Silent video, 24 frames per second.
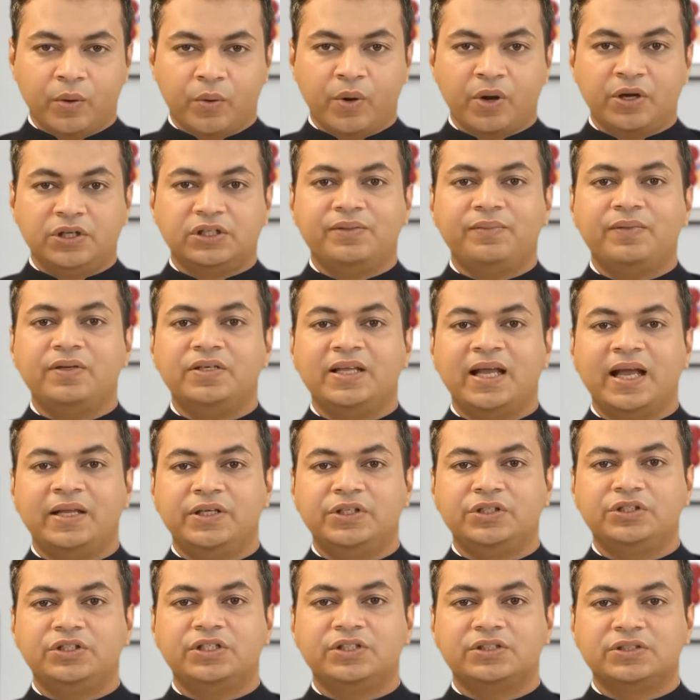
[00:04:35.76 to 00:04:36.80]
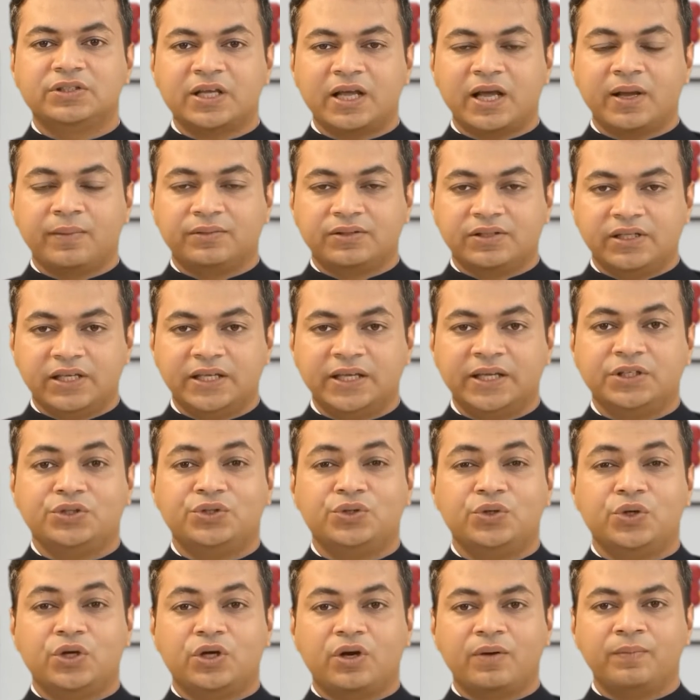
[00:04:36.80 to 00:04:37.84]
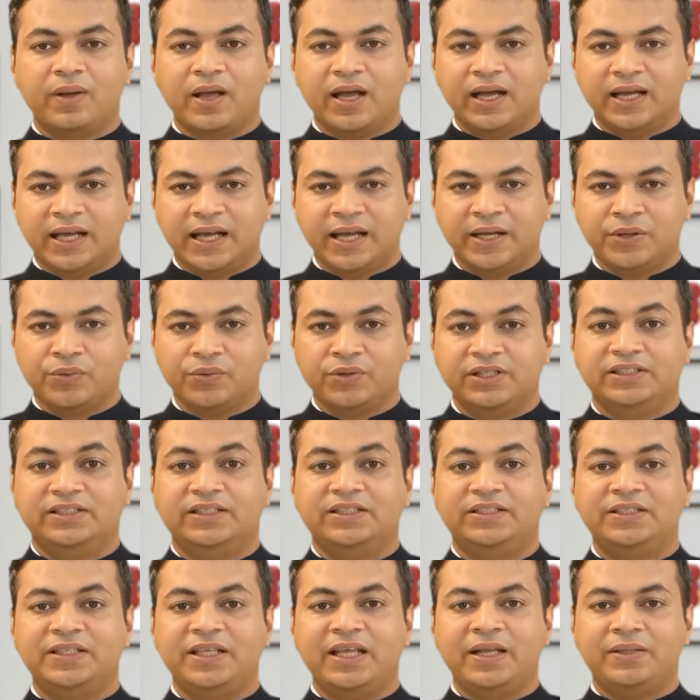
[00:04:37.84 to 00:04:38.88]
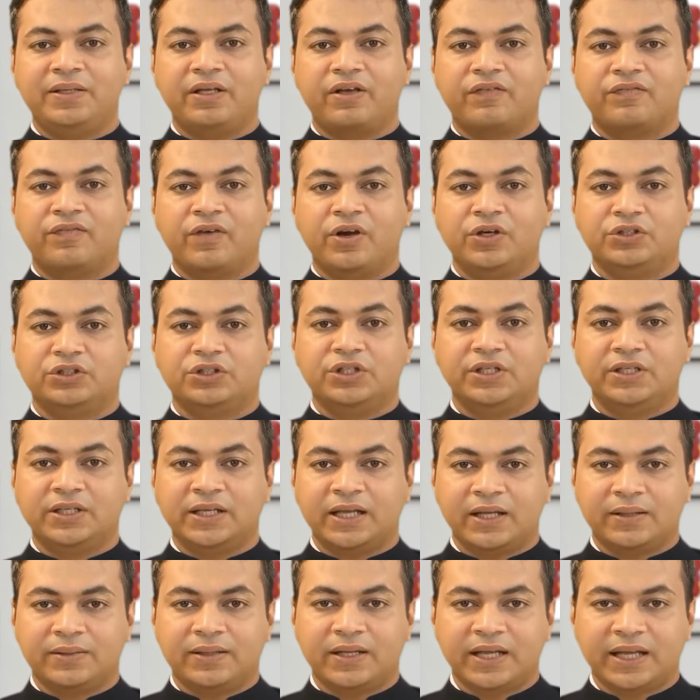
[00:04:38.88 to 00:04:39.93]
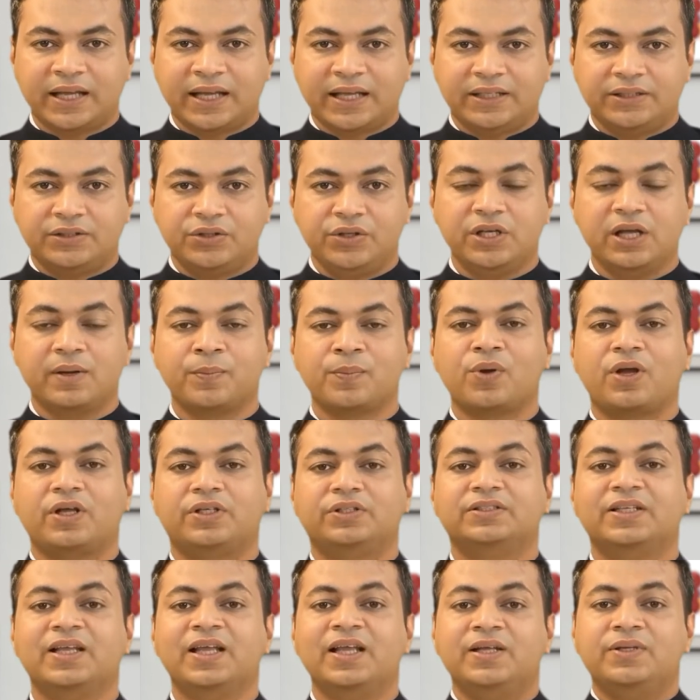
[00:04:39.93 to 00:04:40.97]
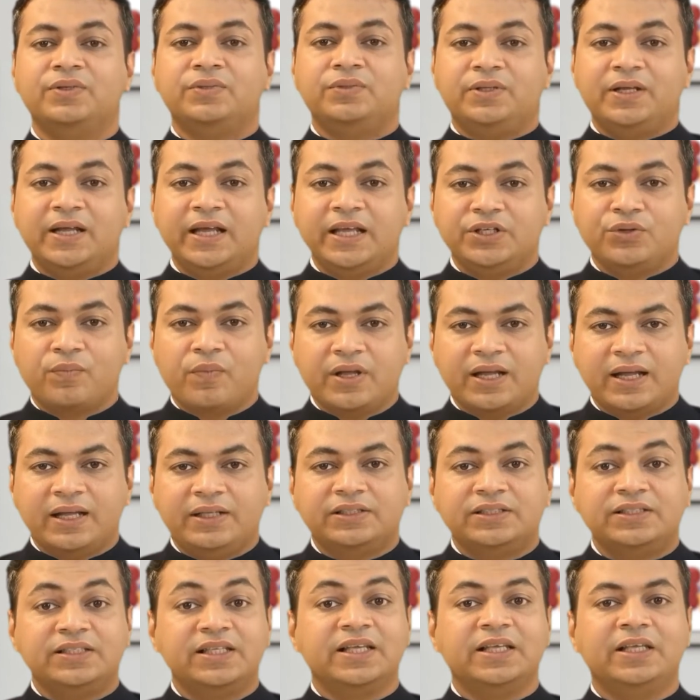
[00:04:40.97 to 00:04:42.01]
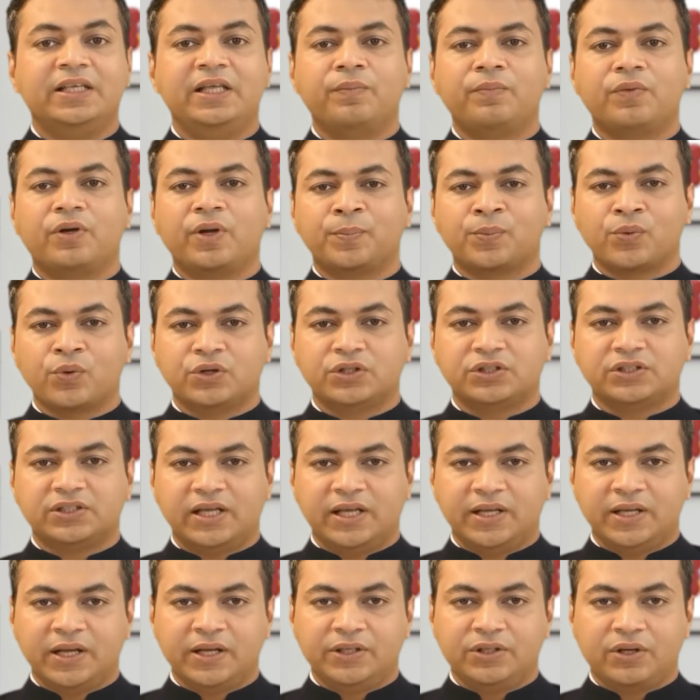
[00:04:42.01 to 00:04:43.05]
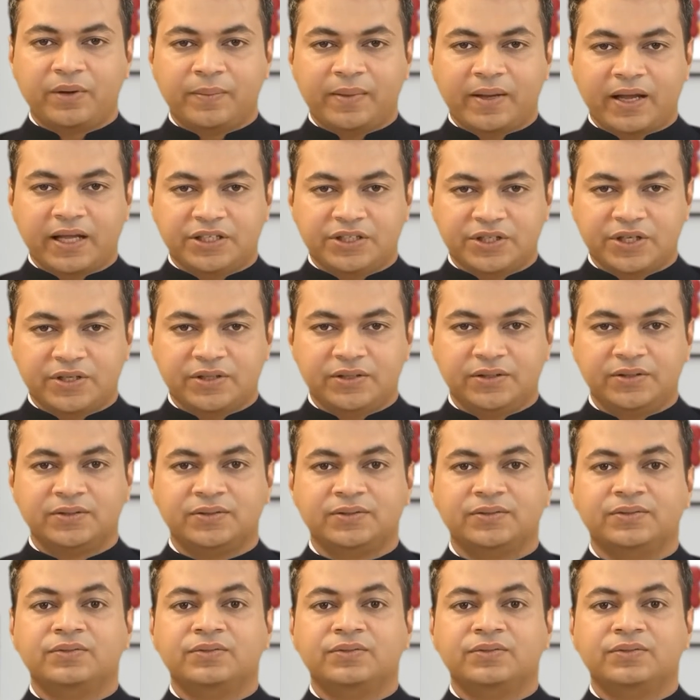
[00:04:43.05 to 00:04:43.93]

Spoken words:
Once the damages comes in control by increases, kidney function can be easily brought down, as we have seen in reports on other patient.